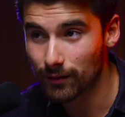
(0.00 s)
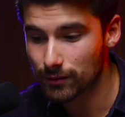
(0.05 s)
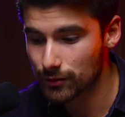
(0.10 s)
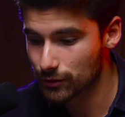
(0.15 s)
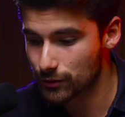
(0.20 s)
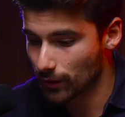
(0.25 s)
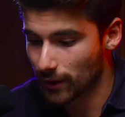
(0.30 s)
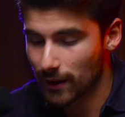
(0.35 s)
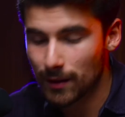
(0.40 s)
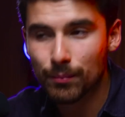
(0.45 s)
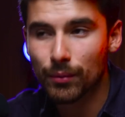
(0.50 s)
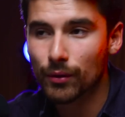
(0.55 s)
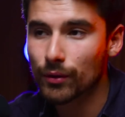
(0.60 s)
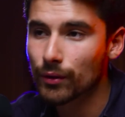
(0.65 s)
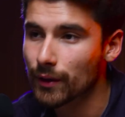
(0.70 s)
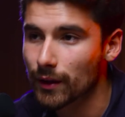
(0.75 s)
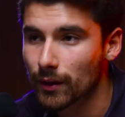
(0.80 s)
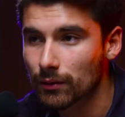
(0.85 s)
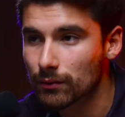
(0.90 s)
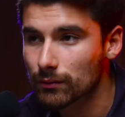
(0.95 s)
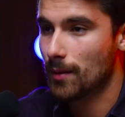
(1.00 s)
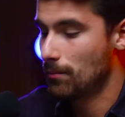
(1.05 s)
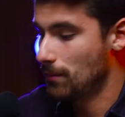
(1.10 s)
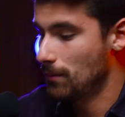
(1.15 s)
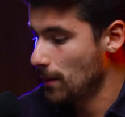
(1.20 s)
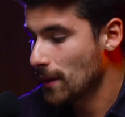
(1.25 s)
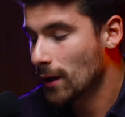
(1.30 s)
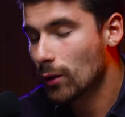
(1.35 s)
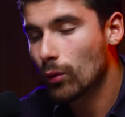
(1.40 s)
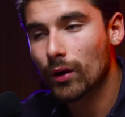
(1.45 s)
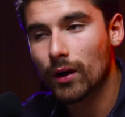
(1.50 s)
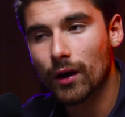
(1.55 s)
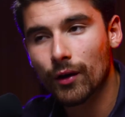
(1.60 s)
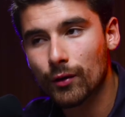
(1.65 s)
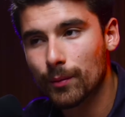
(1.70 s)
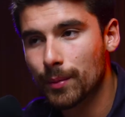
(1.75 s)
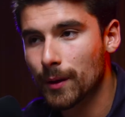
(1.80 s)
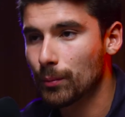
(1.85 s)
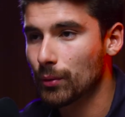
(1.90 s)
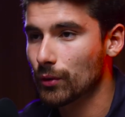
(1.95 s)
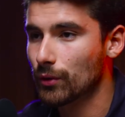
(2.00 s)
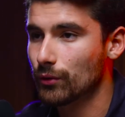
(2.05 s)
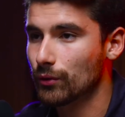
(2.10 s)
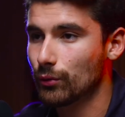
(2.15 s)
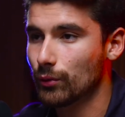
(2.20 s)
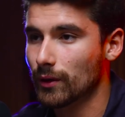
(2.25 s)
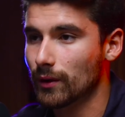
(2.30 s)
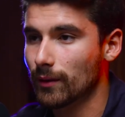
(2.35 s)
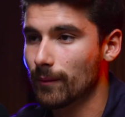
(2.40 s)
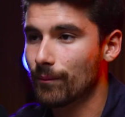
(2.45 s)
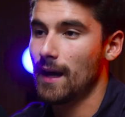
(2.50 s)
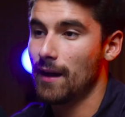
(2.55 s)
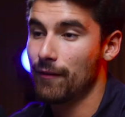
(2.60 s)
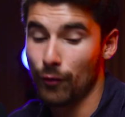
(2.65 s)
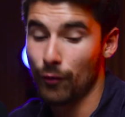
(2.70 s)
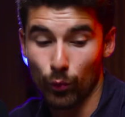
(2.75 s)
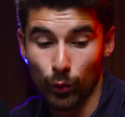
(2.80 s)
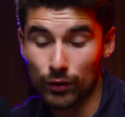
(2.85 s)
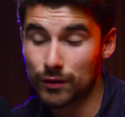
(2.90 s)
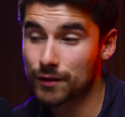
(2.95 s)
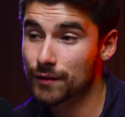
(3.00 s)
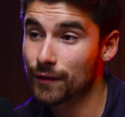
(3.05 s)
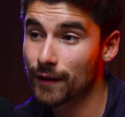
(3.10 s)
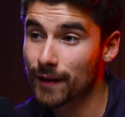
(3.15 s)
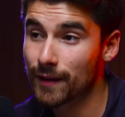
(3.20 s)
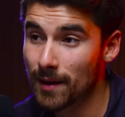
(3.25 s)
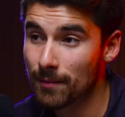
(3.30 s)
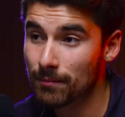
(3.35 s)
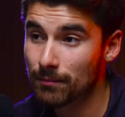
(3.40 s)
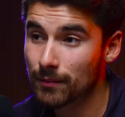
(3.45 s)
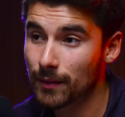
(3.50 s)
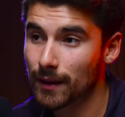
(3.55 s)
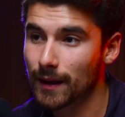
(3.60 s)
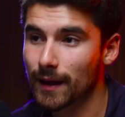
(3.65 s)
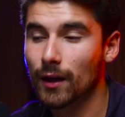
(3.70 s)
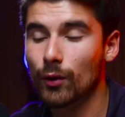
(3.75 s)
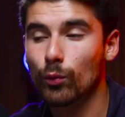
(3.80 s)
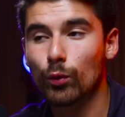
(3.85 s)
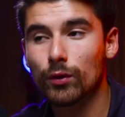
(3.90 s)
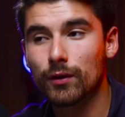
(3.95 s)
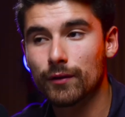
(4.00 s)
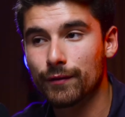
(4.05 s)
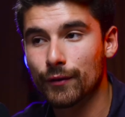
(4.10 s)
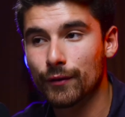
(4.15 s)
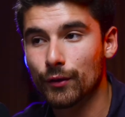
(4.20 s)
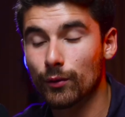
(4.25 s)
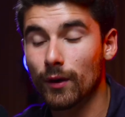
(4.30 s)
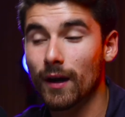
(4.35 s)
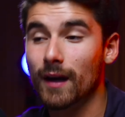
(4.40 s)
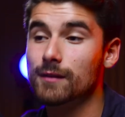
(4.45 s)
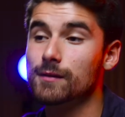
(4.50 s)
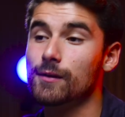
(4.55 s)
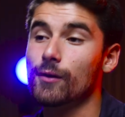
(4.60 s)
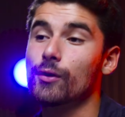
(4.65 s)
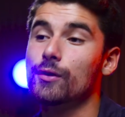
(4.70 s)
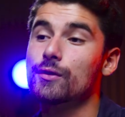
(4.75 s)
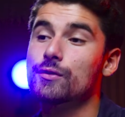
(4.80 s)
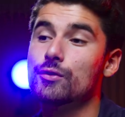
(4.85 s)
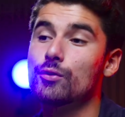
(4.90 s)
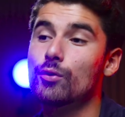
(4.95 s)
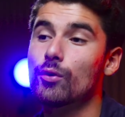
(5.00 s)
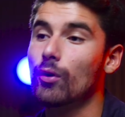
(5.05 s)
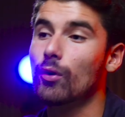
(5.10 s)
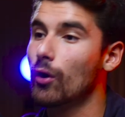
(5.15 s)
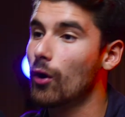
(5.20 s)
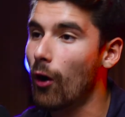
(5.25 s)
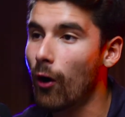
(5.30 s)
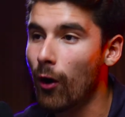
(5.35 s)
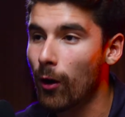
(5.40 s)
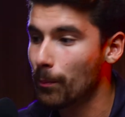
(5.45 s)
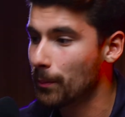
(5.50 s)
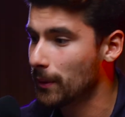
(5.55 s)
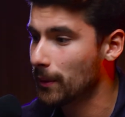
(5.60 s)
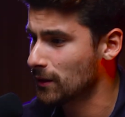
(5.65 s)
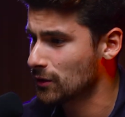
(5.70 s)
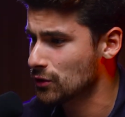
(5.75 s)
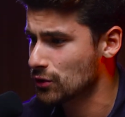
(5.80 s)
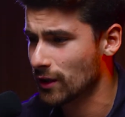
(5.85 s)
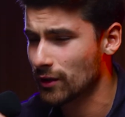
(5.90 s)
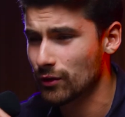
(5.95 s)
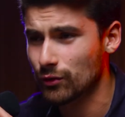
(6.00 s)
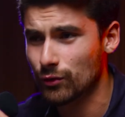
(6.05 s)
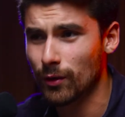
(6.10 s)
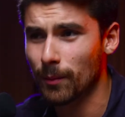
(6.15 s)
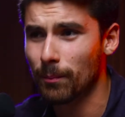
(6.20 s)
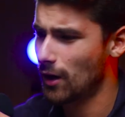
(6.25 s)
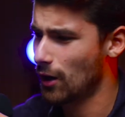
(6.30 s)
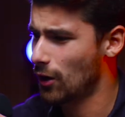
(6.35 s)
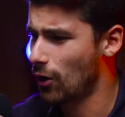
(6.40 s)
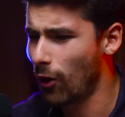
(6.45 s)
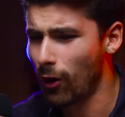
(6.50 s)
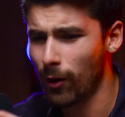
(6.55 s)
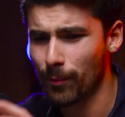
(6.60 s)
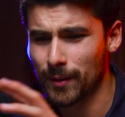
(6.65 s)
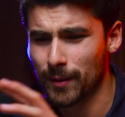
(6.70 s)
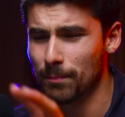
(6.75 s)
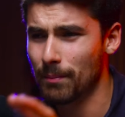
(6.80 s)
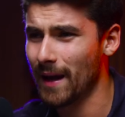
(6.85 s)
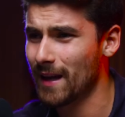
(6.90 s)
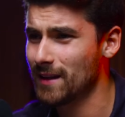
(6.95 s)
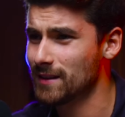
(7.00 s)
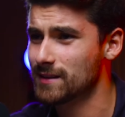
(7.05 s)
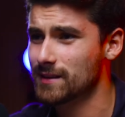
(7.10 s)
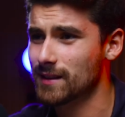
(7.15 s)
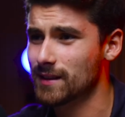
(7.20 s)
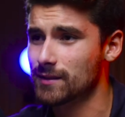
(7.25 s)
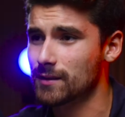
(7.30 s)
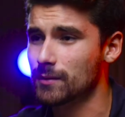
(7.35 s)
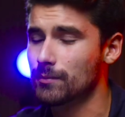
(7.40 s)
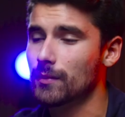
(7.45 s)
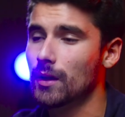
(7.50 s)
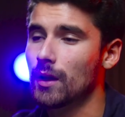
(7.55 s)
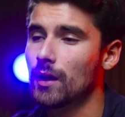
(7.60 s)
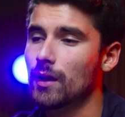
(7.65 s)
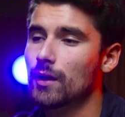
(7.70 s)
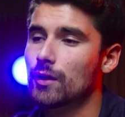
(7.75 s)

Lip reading: So keep learning. Mimic what other people are doing. If it works for them, it can work for you, as long as you don't copy and try to do a copy-paste system.